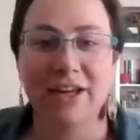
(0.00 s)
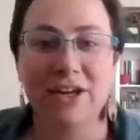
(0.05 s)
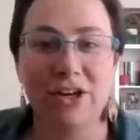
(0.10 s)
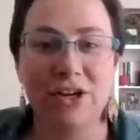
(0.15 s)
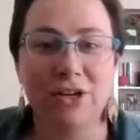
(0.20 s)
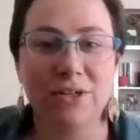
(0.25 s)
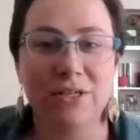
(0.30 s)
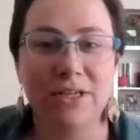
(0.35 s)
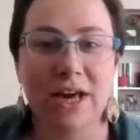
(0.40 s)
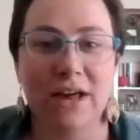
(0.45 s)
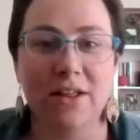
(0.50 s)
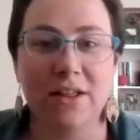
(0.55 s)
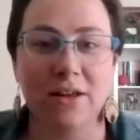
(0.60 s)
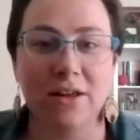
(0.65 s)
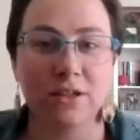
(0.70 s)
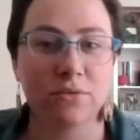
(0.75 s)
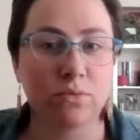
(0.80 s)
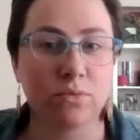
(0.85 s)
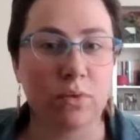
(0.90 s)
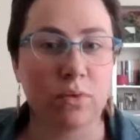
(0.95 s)
Can you tell
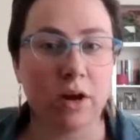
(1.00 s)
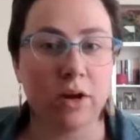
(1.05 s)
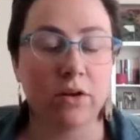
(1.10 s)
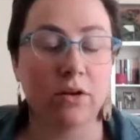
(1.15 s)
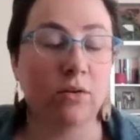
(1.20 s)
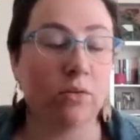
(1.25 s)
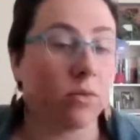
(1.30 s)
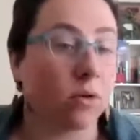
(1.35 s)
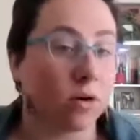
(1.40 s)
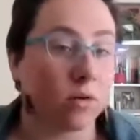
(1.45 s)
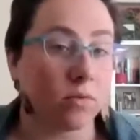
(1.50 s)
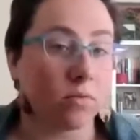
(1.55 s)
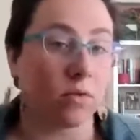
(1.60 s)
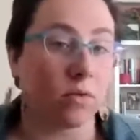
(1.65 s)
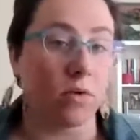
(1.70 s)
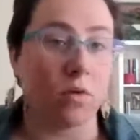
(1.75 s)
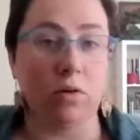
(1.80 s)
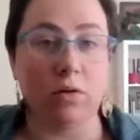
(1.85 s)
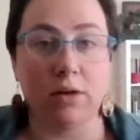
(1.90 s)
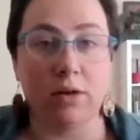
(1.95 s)
us what your
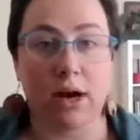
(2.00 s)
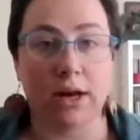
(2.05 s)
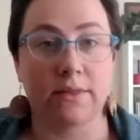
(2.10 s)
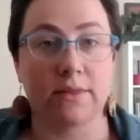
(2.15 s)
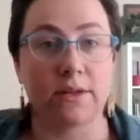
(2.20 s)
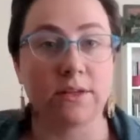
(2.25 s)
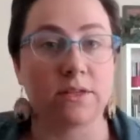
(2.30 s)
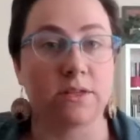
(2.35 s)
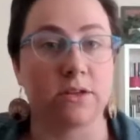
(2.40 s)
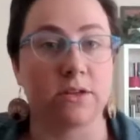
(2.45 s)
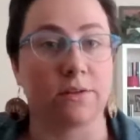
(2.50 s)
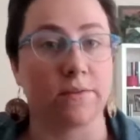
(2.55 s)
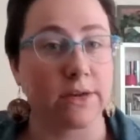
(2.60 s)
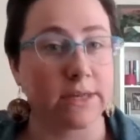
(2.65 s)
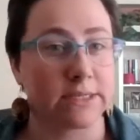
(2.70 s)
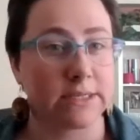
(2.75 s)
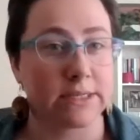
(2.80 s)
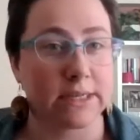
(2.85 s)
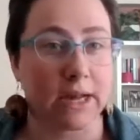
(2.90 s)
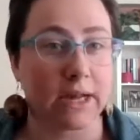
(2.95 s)
role at the
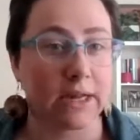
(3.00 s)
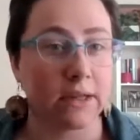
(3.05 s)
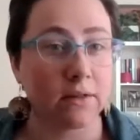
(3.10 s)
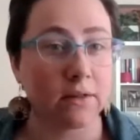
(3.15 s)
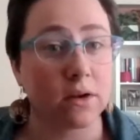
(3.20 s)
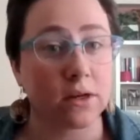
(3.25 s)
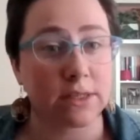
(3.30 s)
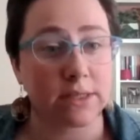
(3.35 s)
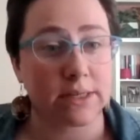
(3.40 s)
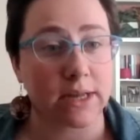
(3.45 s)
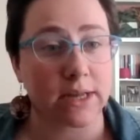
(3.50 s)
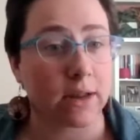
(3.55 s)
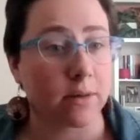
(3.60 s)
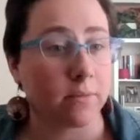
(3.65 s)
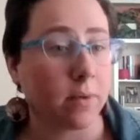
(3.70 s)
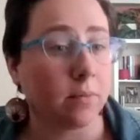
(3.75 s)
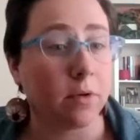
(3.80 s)
service site looks like?